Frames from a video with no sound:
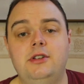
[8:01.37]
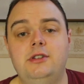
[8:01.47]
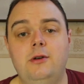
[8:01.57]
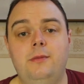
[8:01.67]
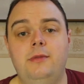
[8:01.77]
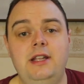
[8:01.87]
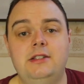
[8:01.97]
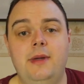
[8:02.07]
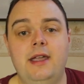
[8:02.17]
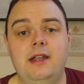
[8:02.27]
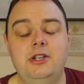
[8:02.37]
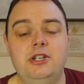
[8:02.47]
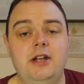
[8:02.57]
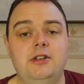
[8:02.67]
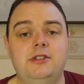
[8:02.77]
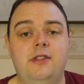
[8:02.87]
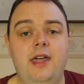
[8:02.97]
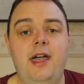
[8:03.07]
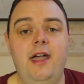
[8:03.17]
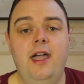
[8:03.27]
so there's no need to make any changes
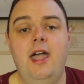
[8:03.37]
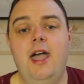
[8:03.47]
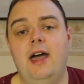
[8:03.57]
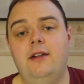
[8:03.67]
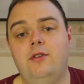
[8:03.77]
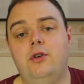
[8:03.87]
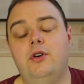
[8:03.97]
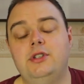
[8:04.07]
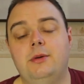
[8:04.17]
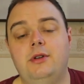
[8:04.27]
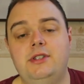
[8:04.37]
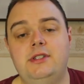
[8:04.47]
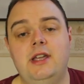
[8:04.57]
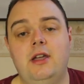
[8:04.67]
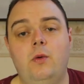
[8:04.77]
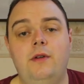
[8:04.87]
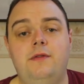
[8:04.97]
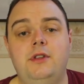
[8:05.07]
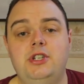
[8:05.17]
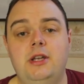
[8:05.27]
there. And of course, I'm going to stick
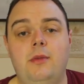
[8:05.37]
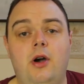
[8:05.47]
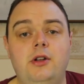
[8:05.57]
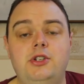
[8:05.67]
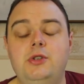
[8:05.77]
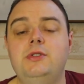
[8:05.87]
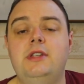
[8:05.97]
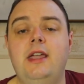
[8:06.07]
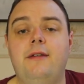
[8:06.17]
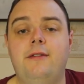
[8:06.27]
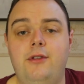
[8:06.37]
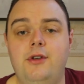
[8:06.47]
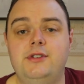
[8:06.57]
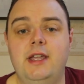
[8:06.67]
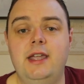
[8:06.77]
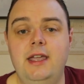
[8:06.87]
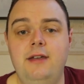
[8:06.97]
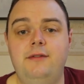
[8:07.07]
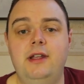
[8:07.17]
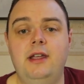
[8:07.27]
with the gym on a Tuesday and Thursday
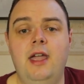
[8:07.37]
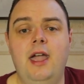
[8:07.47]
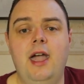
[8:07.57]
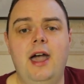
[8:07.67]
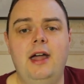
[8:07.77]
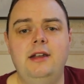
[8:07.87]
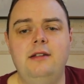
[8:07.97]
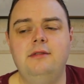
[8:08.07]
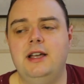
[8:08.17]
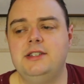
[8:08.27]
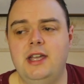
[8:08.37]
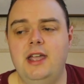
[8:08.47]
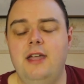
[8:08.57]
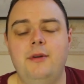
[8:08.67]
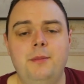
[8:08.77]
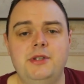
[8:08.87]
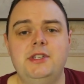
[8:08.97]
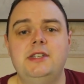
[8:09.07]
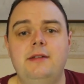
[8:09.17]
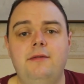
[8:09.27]
evening. And like I say, if I'm
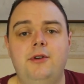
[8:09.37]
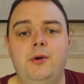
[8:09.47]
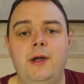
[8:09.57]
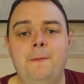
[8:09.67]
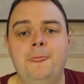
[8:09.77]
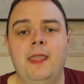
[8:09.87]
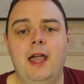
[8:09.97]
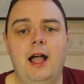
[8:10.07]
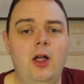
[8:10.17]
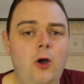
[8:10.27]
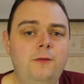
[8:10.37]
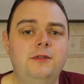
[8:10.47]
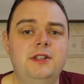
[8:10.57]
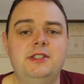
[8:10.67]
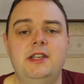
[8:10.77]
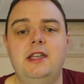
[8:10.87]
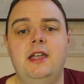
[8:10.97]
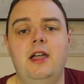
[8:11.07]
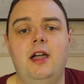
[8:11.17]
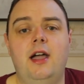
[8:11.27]
persisting through it, I'll hopefully
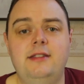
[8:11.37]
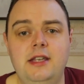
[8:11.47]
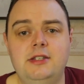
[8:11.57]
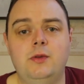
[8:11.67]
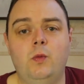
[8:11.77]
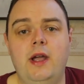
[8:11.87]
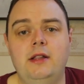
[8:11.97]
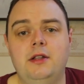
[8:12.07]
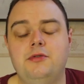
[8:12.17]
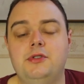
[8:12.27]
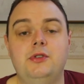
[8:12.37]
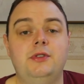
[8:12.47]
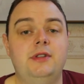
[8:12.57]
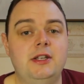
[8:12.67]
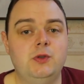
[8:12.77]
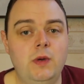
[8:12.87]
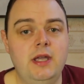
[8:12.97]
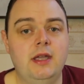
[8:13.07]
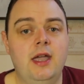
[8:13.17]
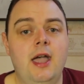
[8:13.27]
see a decent weight loss result next
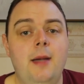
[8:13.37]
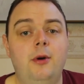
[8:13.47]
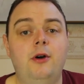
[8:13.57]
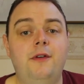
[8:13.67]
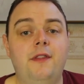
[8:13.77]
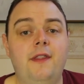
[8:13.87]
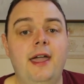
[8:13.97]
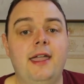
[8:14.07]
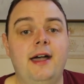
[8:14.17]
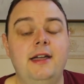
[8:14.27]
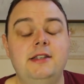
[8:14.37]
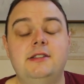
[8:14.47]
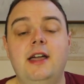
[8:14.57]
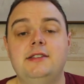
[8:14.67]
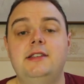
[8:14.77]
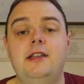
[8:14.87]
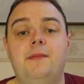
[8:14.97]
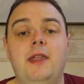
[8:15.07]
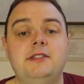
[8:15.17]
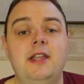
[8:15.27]
week. But other than that, guys, that's
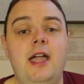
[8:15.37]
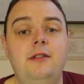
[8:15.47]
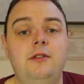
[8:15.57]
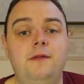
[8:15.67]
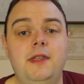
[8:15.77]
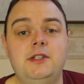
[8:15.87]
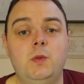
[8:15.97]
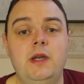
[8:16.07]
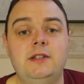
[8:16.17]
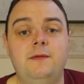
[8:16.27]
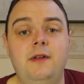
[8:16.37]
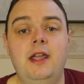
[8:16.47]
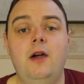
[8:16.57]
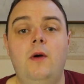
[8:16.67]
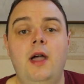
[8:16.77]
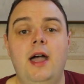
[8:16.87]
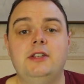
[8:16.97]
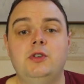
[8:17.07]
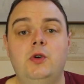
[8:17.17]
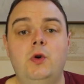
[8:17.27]
it. That's the end of this week's video.
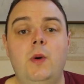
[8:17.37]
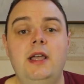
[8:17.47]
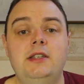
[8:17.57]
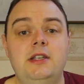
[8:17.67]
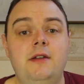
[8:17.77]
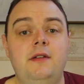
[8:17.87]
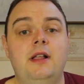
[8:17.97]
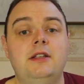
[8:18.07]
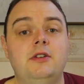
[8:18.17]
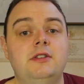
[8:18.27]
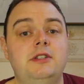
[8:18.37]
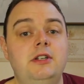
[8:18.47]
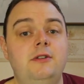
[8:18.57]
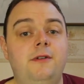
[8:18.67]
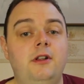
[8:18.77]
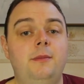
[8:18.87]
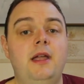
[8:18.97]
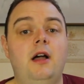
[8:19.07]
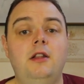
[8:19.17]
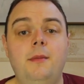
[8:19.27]
As always, if you'd like to continue following
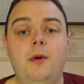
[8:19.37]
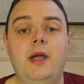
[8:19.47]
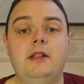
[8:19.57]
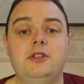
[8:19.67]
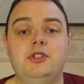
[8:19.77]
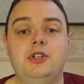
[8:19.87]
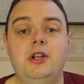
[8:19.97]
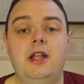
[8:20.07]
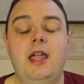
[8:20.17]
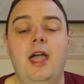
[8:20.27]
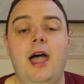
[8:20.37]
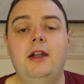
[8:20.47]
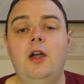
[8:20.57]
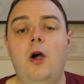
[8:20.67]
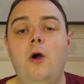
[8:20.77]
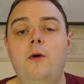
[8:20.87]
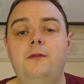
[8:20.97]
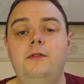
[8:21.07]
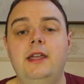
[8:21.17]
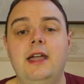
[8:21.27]
me along my weight loss journey and
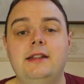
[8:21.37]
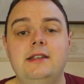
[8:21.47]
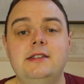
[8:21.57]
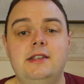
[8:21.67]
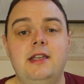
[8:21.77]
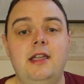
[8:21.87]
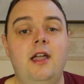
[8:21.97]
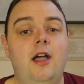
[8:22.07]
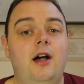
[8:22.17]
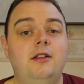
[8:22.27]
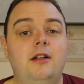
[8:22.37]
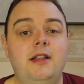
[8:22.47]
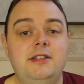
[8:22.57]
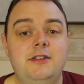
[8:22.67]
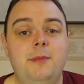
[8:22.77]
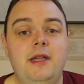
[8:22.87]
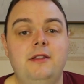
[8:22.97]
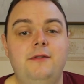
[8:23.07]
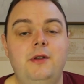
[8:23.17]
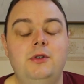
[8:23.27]
hopefully get to see a lot less of me
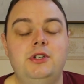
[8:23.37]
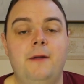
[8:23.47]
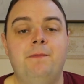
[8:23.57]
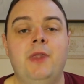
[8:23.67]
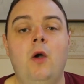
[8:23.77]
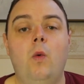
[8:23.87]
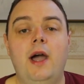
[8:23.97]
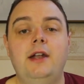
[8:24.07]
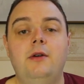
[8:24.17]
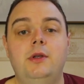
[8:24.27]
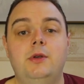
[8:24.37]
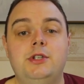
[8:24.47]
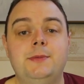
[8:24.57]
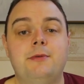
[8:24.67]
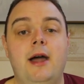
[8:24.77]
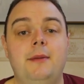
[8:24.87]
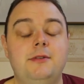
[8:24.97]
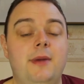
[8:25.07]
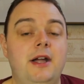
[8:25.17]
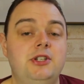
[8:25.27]
in the future, why don't you subscribe
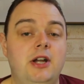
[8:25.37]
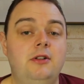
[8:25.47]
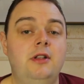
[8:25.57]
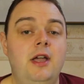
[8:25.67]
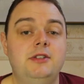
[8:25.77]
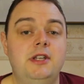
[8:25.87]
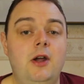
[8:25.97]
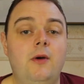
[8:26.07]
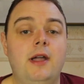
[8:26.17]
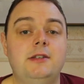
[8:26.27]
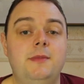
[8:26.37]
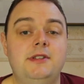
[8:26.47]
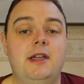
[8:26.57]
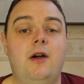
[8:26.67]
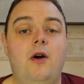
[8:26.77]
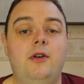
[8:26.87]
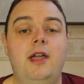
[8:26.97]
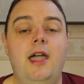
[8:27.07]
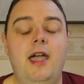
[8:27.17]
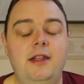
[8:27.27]
to my channel so you don't get to miss out
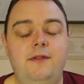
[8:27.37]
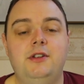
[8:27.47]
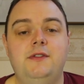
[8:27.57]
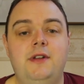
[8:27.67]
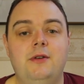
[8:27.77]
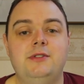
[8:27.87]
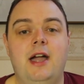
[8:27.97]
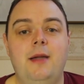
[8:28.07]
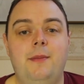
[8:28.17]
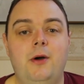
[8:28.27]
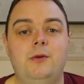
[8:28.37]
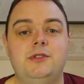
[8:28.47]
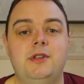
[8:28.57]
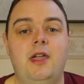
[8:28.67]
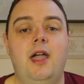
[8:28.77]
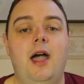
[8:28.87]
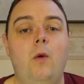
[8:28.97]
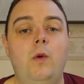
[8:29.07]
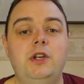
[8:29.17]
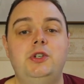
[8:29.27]
on any future videos that I post. I
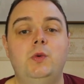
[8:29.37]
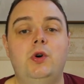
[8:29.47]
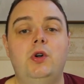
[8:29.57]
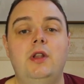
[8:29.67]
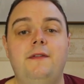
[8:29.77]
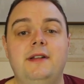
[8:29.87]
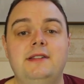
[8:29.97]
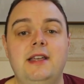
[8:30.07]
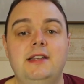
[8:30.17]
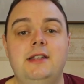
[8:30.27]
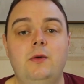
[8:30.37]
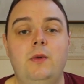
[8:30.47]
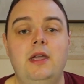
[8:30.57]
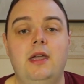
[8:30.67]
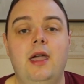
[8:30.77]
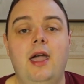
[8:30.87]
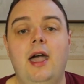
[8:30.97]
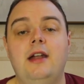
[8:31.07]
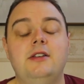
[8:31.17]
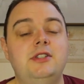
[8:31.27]
wish you all a fantastic week,
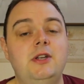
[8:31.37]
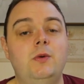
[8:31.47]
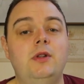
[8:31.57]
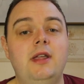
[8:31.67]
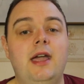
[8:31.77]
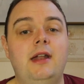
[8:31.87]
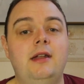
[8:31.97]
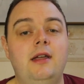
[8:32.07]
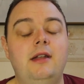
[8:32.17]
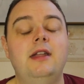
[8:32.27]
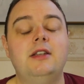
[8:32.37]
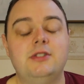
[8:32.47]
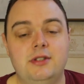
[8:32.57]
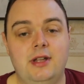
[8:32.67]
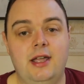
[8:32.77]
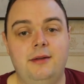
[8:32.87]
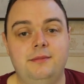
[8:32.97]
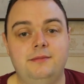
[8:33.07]
and I'll see you all again next Sunday.